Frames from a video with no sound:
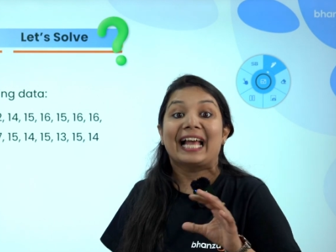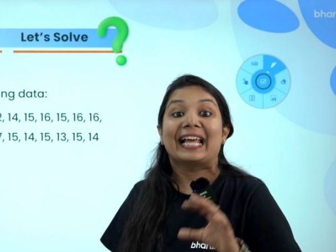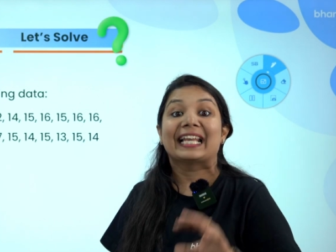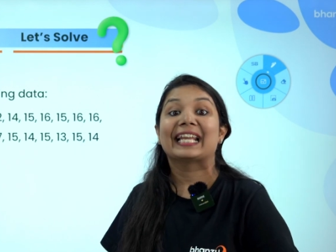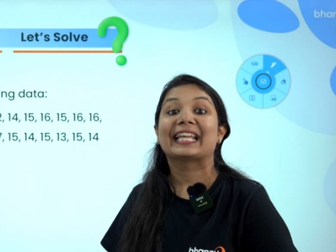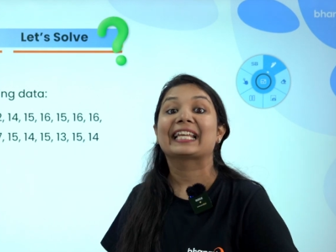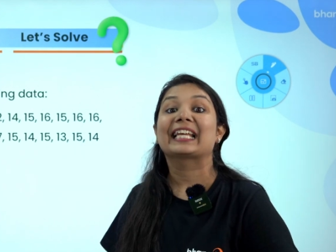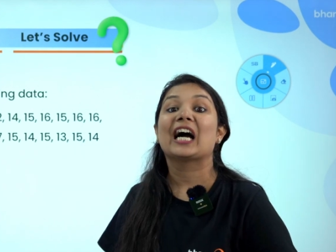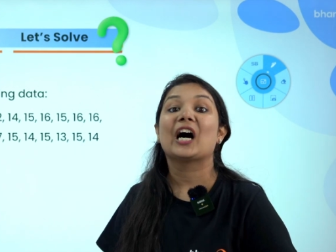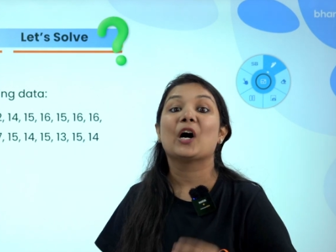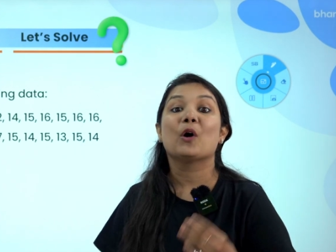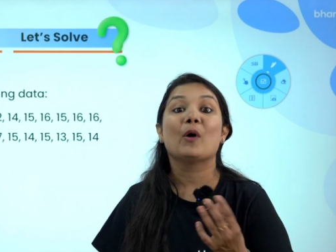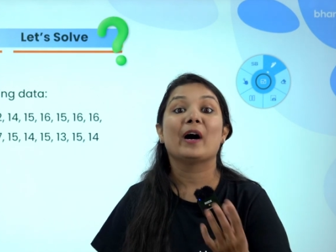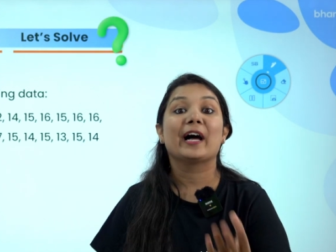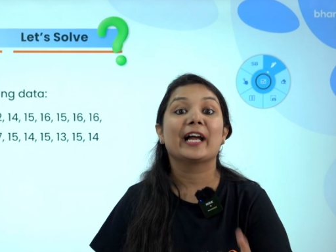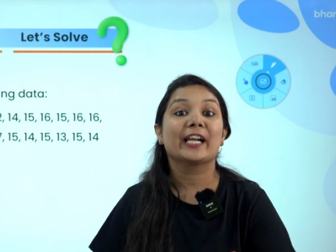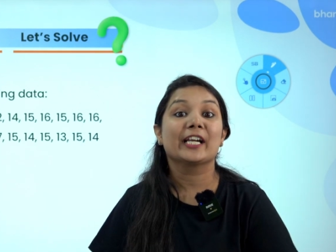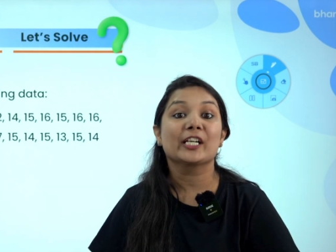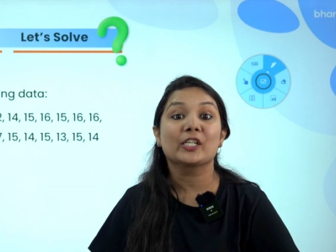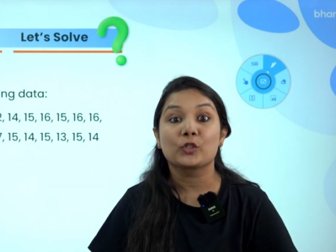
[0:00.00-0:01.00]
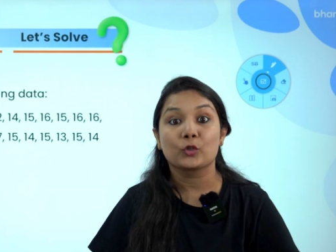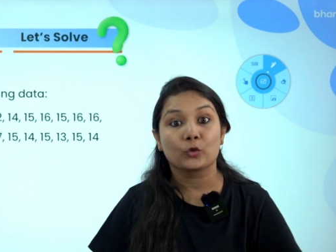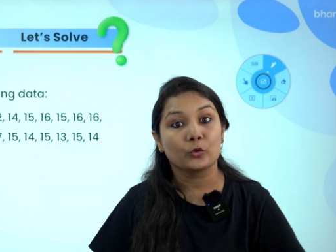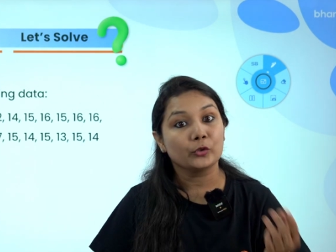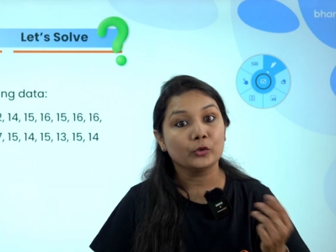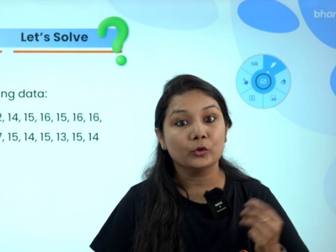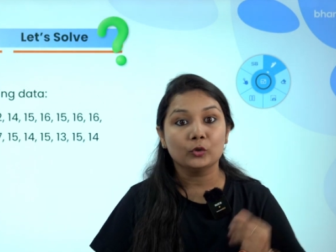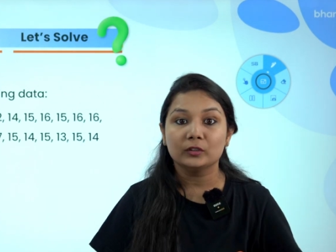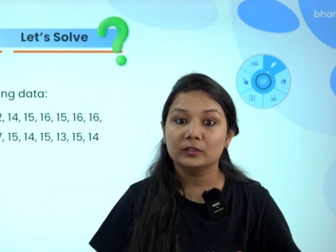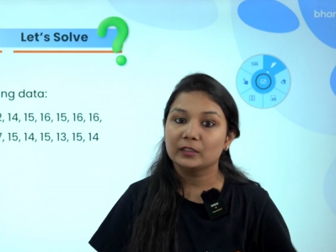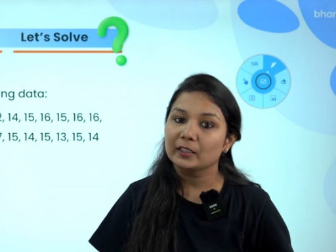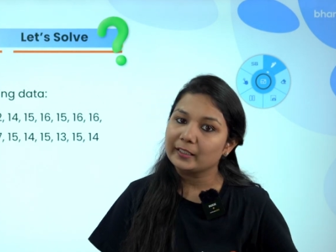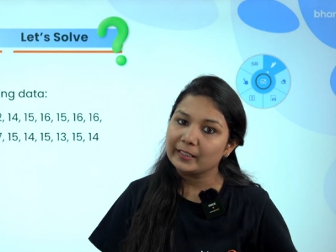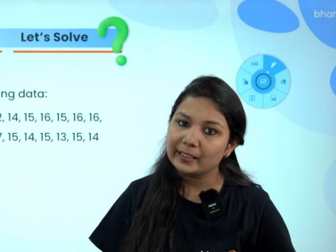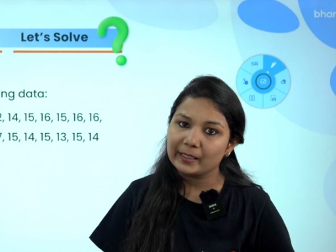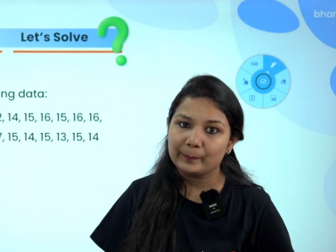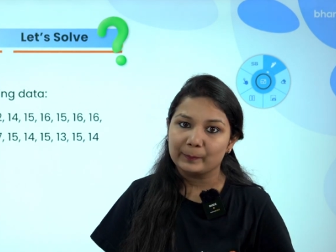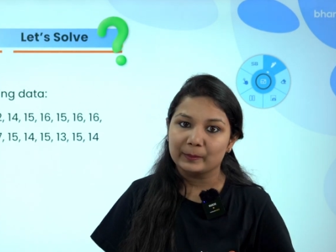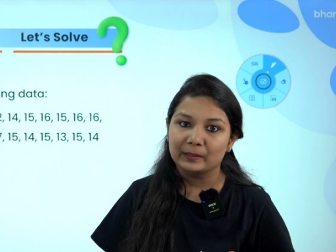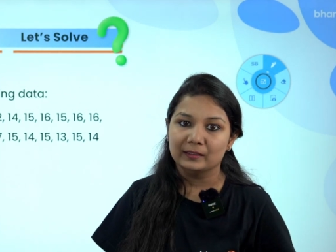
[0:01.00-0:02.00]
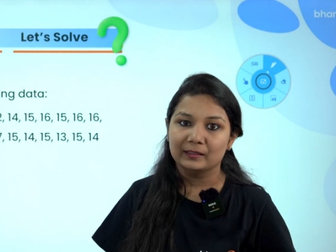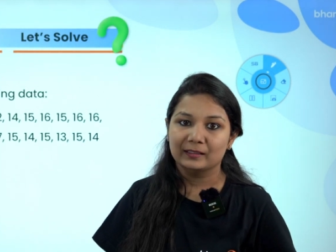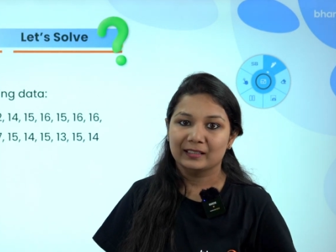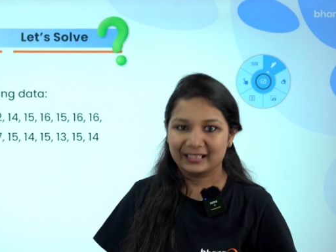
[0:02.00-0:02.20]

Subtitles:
like how I had shown you in the table,